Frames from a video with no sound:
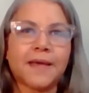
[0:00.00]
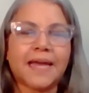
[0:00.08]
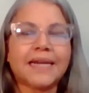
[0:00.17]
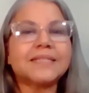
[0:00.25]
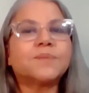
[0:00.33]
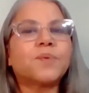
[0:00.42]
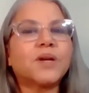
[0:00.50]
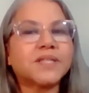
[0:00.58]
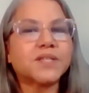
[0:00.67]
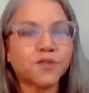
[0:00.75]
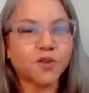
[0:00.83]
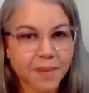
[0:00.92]
at least the
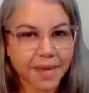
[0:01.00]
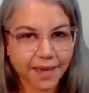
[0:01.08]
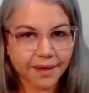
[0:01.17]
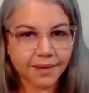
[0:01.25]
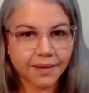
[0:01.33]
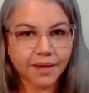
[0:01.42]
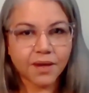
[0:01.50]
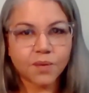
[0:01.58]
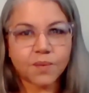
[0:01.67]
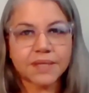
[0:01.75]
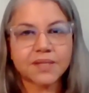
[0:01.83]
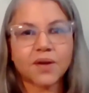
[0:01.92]
process for me,
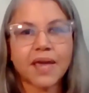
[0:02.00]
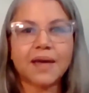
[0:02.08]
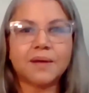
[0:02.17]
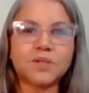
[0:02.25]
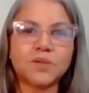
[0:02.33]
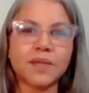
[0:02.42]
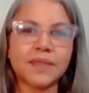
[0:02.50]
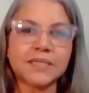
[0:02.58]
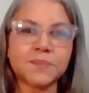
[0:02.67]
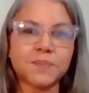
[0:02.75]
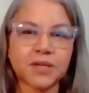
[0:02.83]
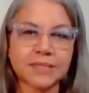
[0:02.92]
was, okay, I'm doing
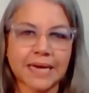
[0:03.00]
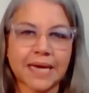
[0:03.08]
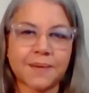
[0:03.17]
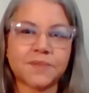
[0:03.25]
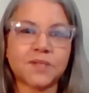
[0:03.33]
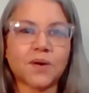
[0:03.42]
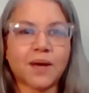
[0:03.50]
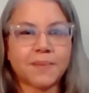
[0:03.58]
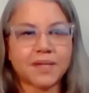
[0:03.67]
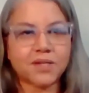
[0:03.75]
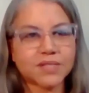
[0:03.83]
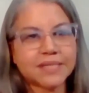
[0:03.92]
this part-time, so I'm
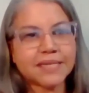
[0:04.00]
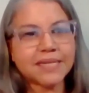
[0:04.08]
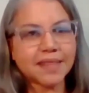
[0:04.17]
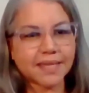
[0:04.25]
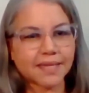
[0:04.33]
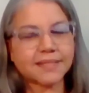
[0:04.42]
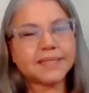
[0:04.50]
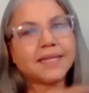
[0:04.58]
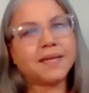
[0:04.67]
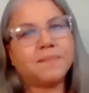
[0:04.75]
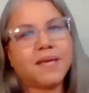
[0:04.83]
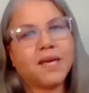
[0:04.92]
interested in this.
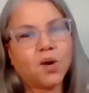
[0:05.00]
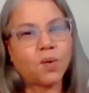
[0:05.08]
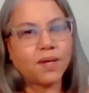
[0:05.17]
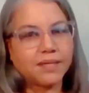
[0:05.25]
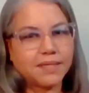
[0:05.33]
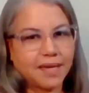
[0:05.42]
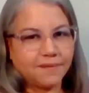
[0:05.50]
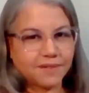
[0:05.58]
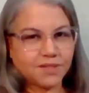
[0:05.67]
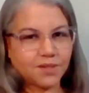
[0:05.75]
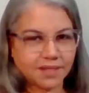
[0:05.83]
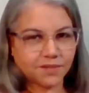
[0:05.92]
Let me go and dive
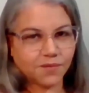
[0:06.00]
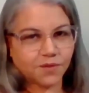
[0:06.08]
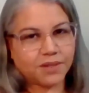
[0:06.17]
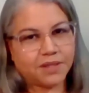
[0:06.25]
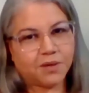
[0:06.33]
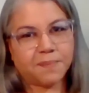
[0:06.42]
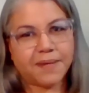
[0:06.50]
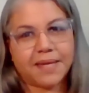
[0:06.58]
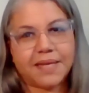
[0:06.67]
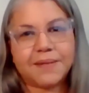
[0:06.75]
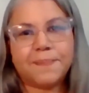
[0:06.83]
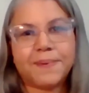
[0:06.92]
into this for a little
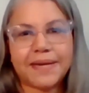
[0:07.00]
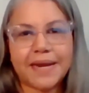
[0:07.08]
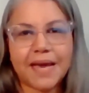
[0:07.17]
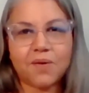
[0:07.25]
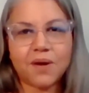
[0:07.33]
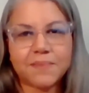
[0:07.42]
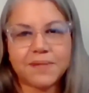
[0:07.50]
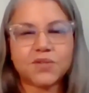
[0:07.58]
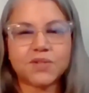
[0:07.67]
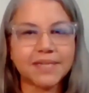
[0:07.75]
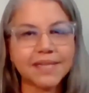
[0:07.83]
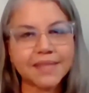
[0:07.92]
bit. But now I'm
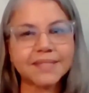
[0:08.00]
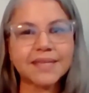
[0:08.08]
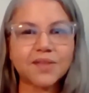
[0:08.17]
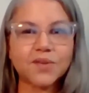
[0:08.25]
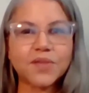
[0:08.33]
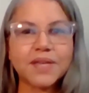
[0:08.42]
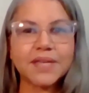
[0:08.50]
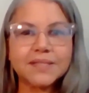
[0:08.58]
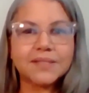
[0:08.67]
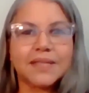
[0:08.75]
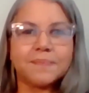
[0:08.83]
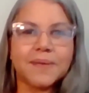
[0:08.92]
interested in this other thing,
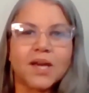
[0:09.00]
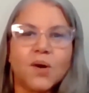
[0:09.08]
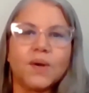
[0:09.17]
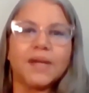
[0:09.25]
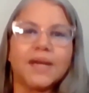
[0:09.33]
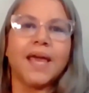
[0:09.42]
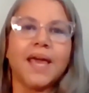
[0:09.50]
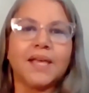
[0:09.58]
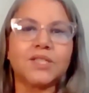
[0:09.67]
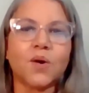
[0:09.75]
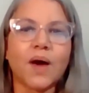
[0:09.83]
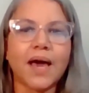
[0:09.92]
so let me go and...
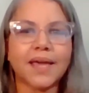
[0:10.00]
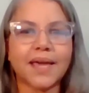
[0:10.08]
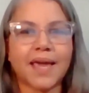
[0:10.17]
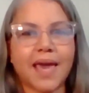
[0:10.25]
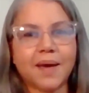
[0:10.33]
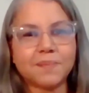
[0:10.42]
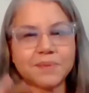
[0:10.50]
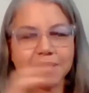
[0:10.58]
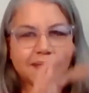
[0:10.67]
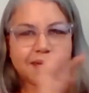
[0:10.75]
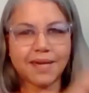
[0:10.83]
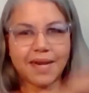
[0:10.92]
So I
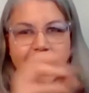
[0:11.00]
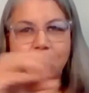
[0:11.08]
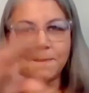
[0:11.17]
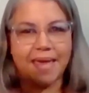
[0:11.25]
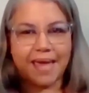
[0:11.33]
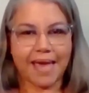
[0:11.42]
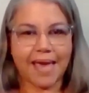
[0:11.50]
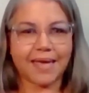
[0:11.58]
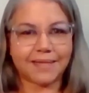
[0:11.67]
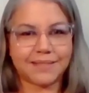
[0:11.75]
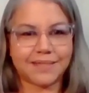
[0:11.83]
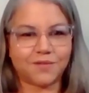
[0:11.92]
kept nipping
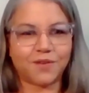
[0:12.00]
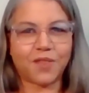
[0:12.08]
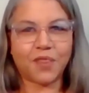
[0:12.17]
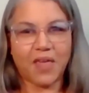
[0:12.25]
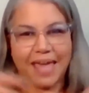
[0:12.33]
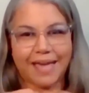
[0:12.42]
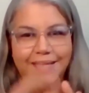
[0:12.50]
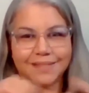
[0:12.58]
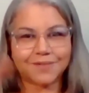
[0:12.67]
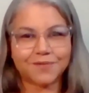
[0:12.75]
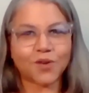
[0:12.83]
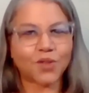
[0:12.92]
at different
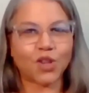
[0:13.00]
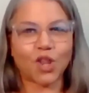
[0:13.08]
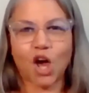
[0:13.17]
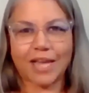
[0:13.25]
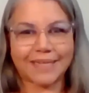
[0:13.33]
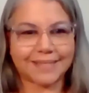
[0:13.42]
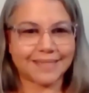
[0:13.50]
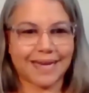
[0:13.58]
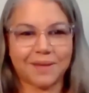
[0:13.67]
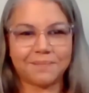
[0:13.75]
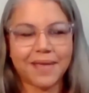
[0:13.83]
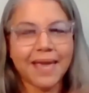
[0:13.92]
things for the longest
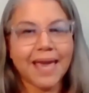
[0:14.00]
time.